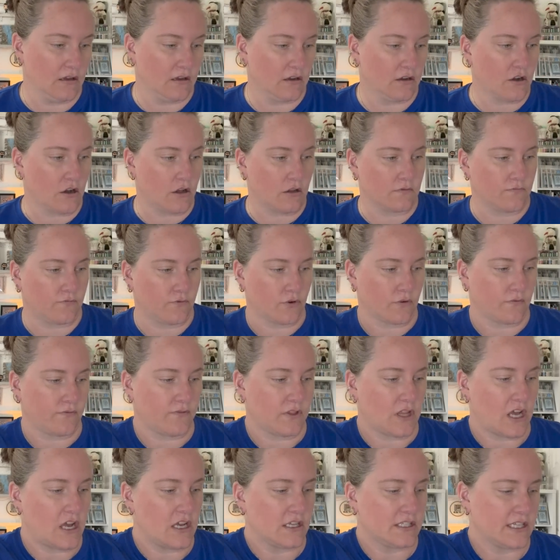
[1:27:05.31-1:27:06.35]
called for
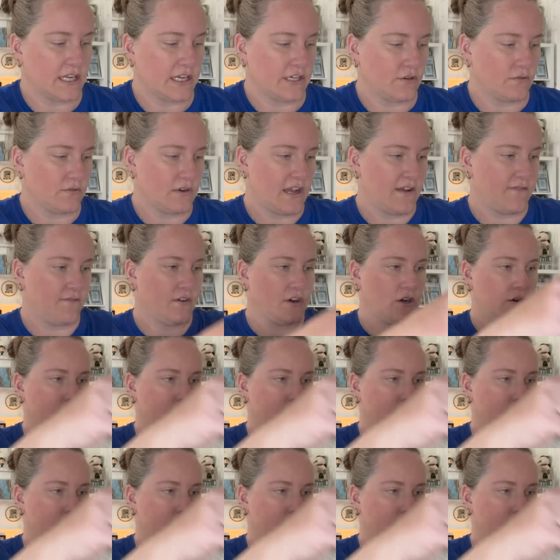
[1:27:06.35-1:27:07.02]
floss. I don't have very